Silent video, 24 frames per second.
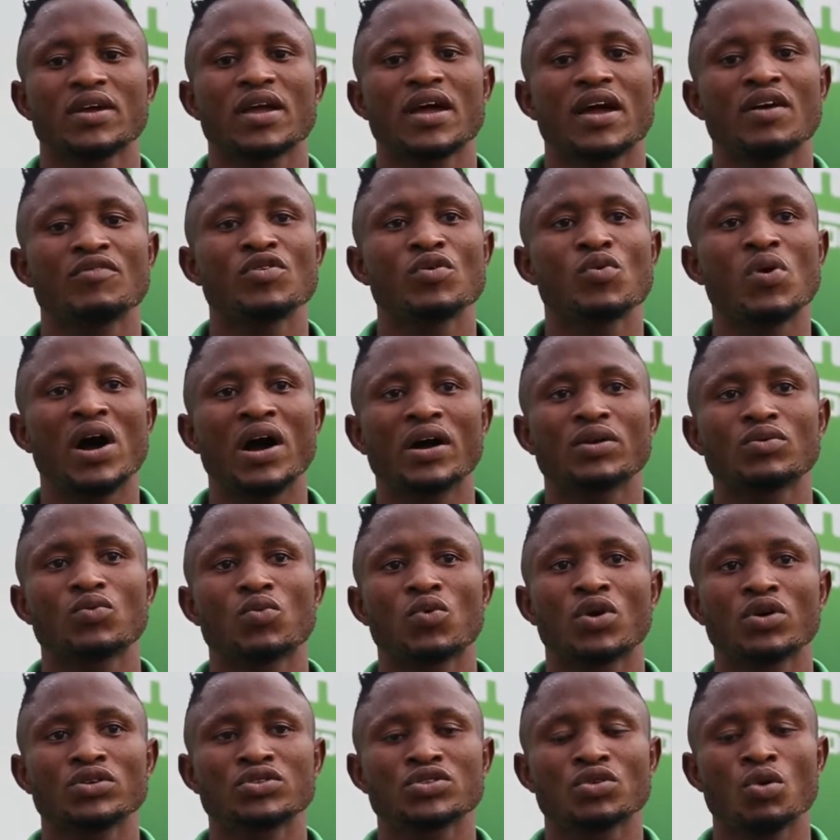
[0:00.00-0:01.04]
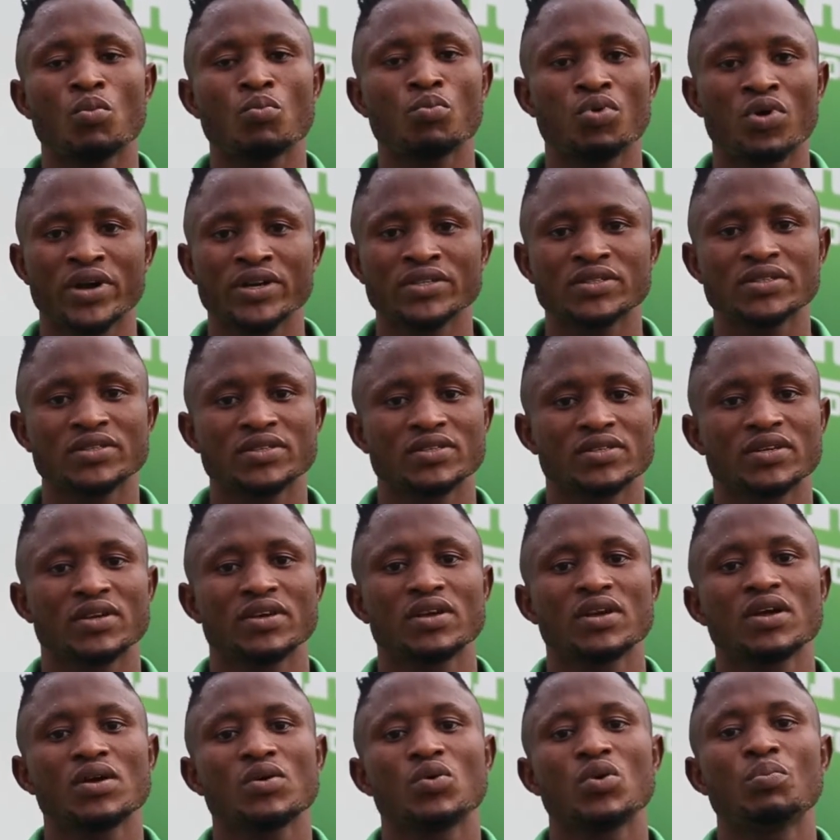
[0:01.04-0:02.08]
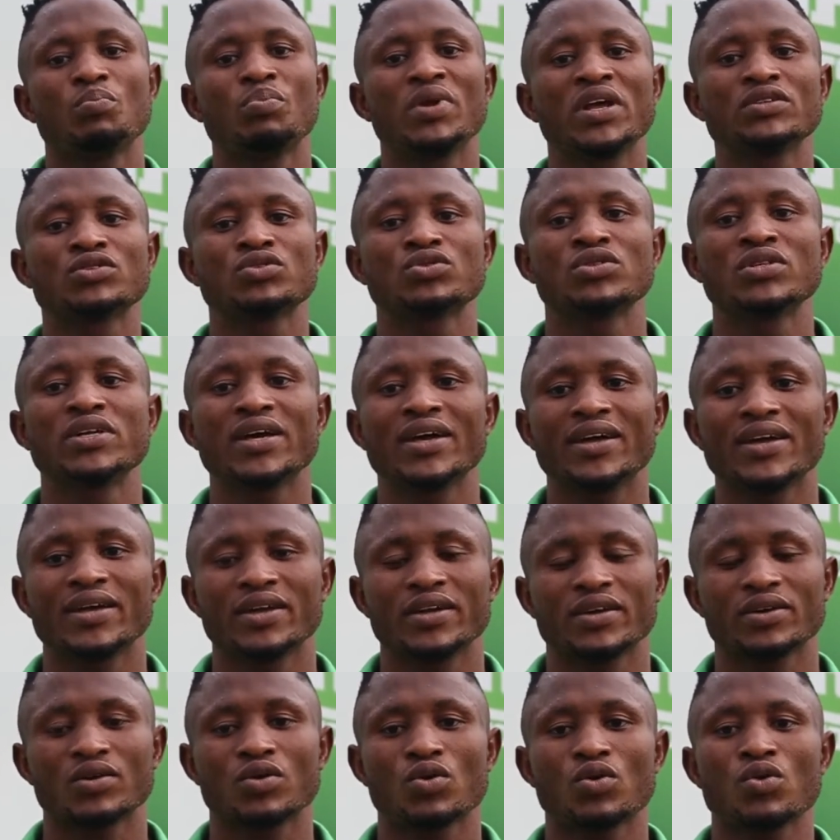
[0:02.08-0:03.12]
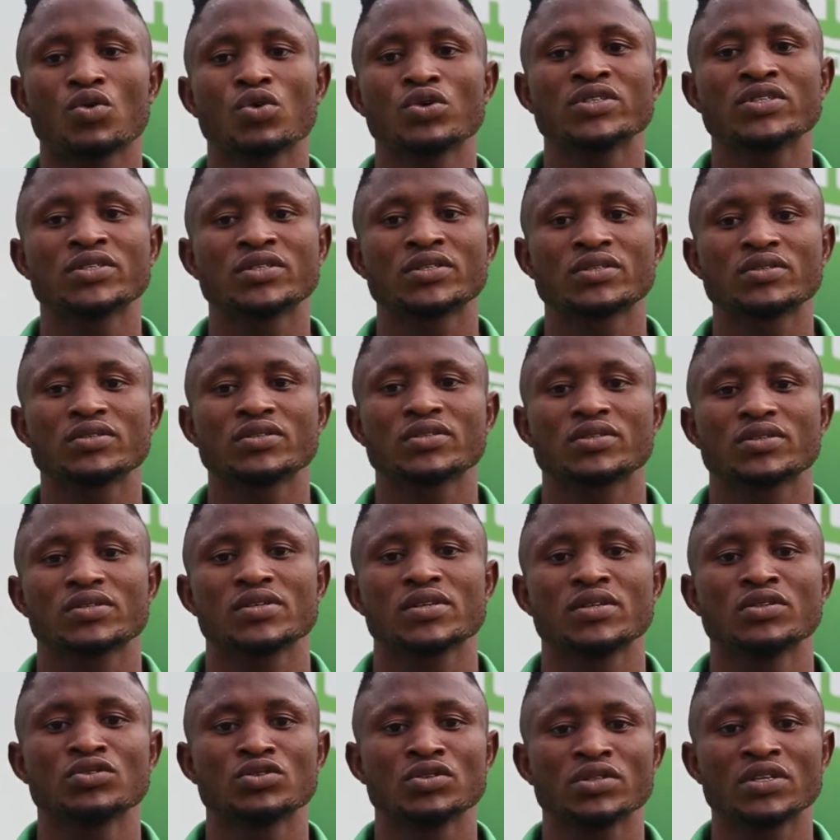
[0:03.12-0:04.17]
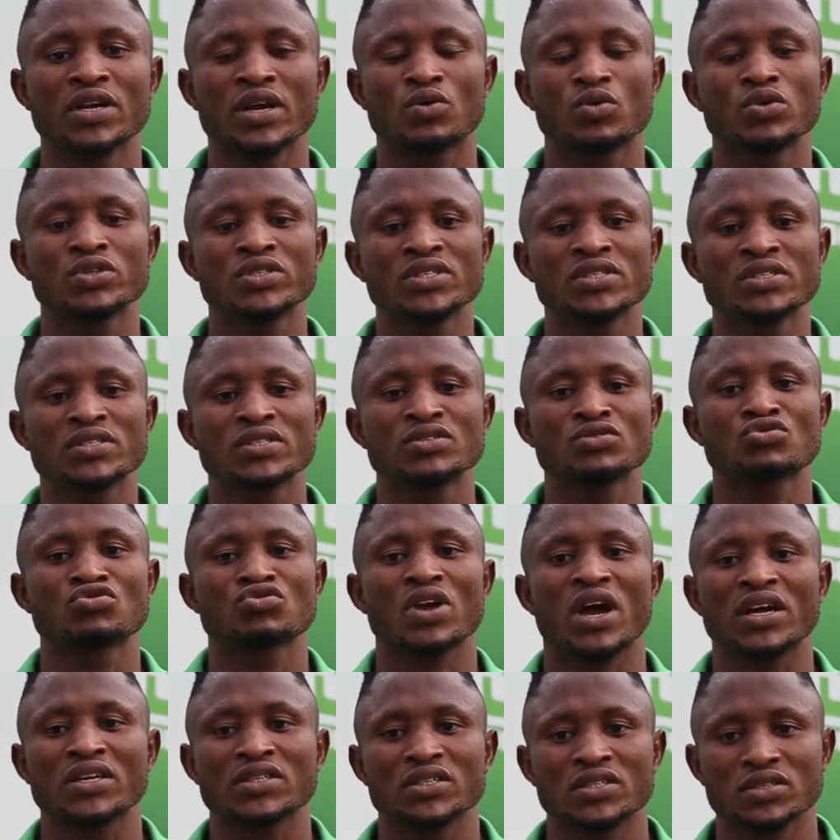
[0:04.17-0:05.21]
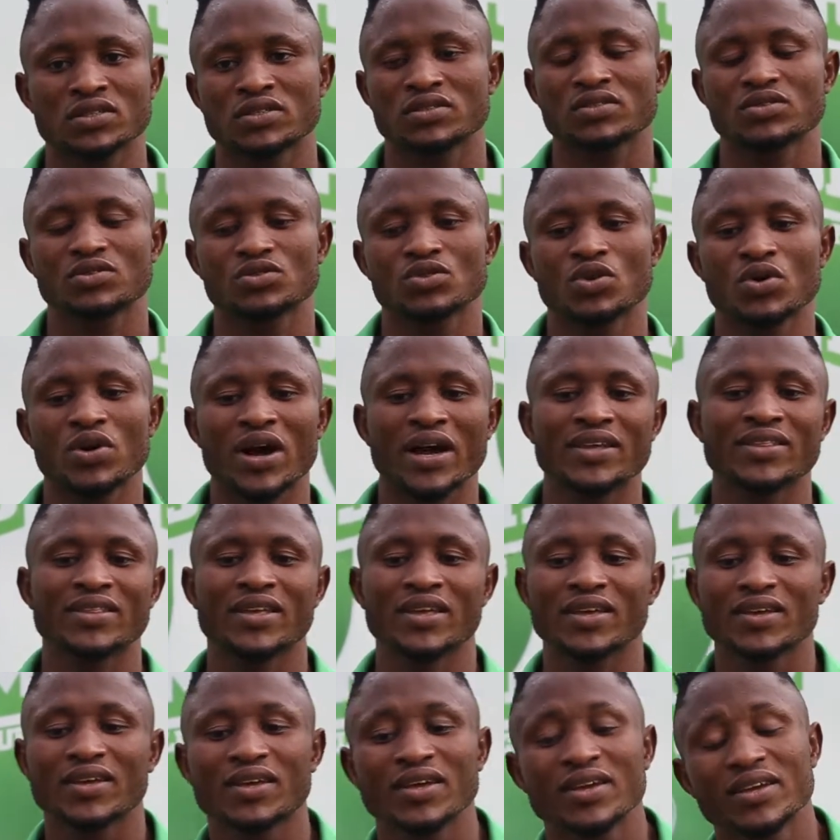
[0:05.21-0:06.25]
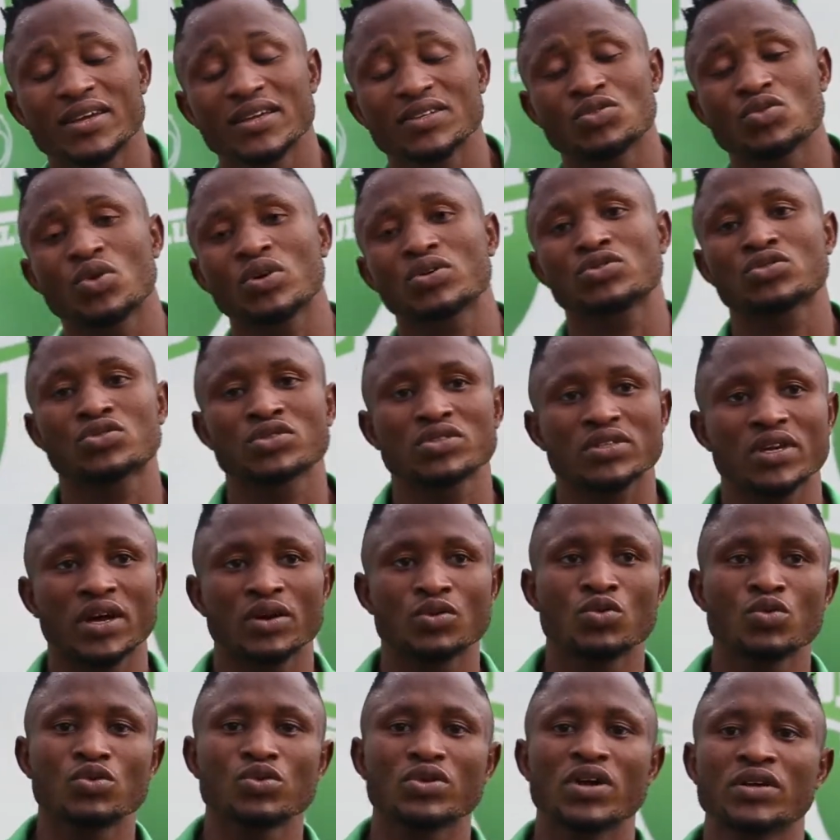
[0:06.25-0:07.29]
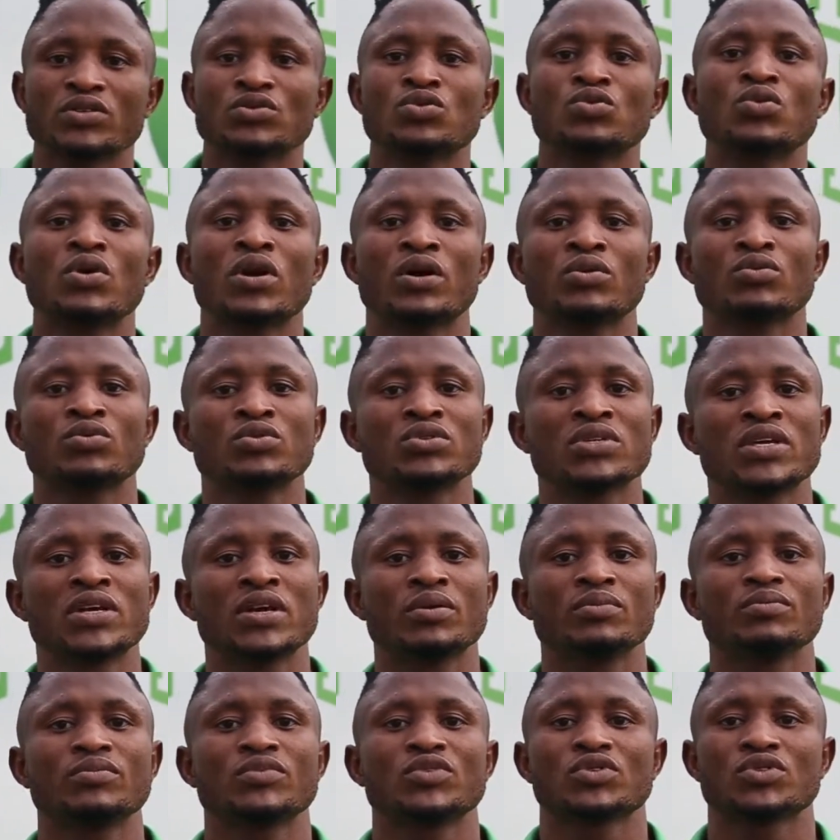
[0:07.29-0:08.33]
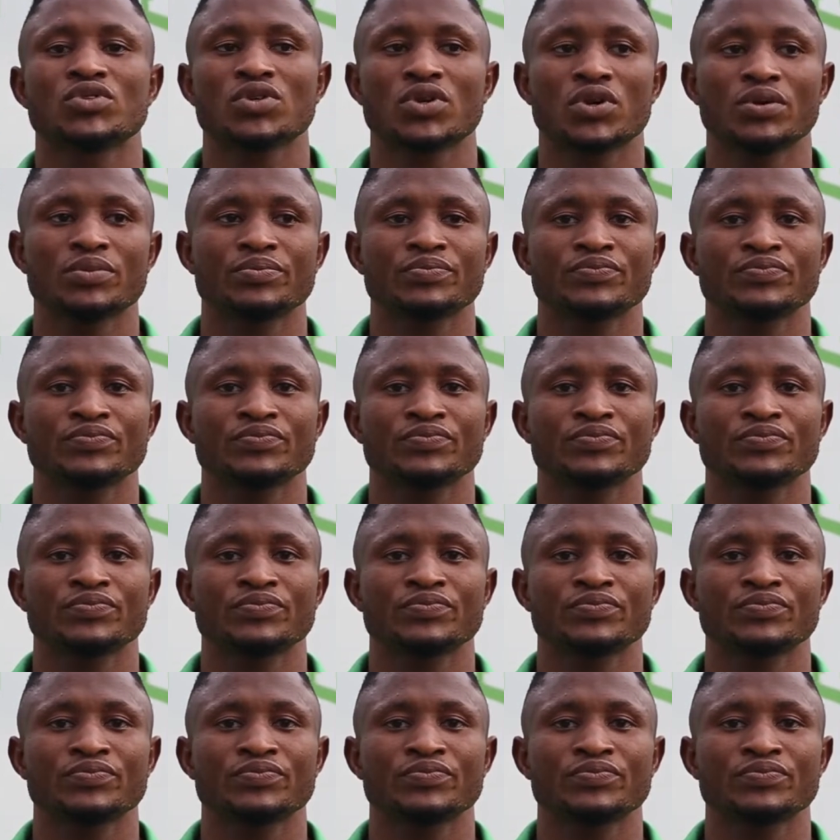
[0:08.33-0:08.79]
Everyone was on point. We played to the coach's instruction. So I think it was a good game. Sure.